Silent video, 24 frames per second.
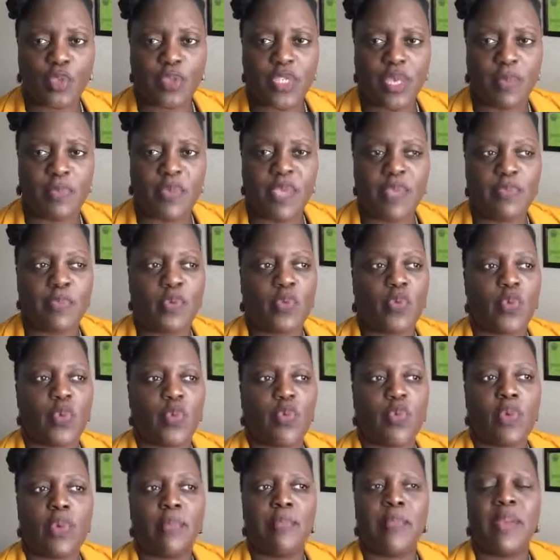that people will
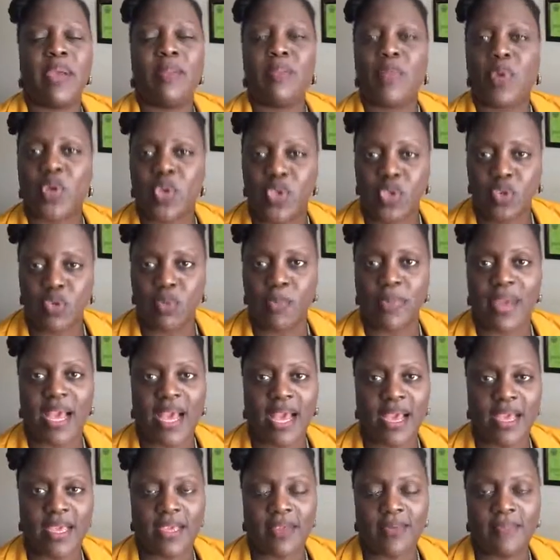remember you
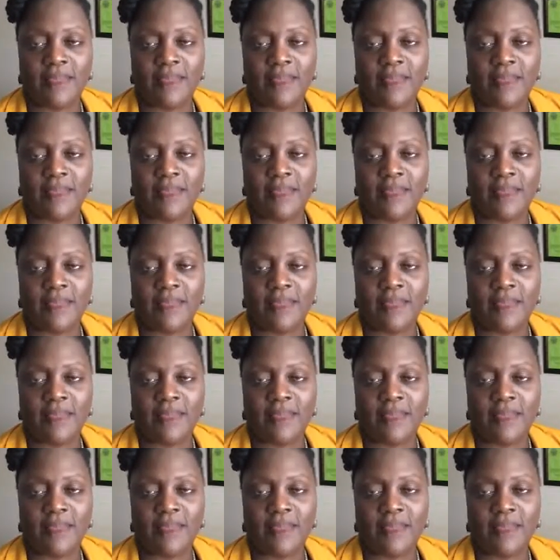by.